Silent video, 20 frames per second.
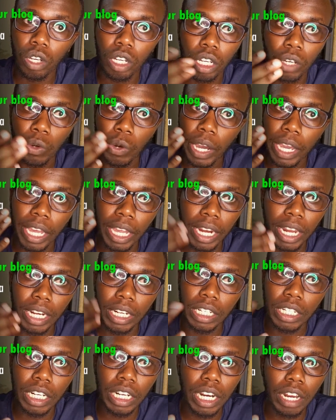go ahead
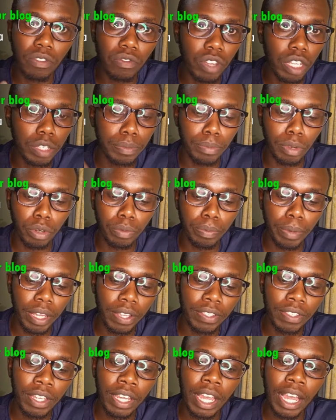and create a Facebook
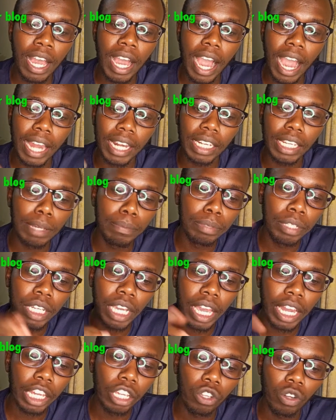page and keep
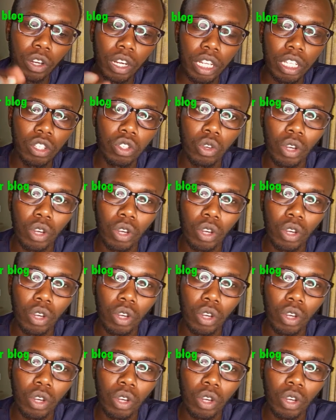sharing your links.